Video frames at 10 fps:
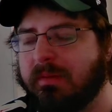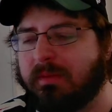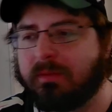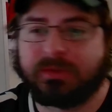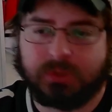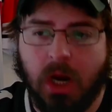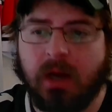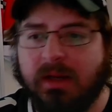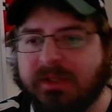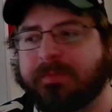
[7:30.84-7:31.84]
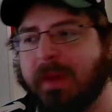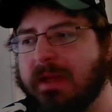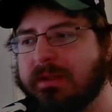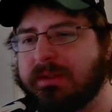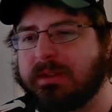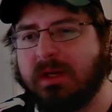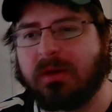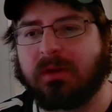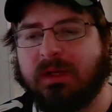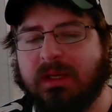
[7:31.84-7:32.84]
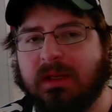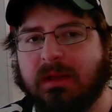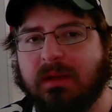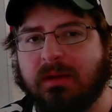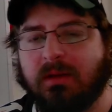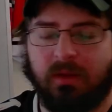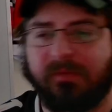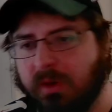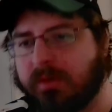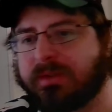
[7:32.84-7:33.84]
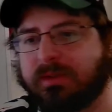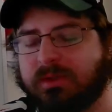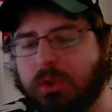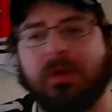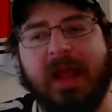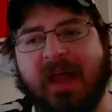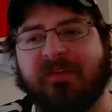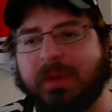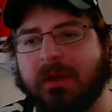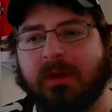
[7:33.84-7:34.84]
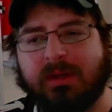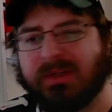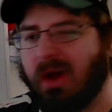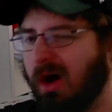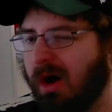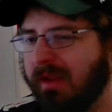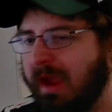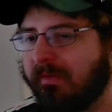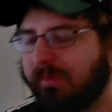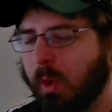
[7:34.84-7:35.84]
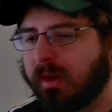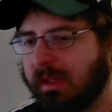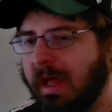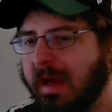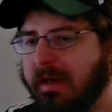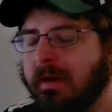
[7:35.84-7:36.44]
start and spend nearly the first 2.5 periods on that fourth line,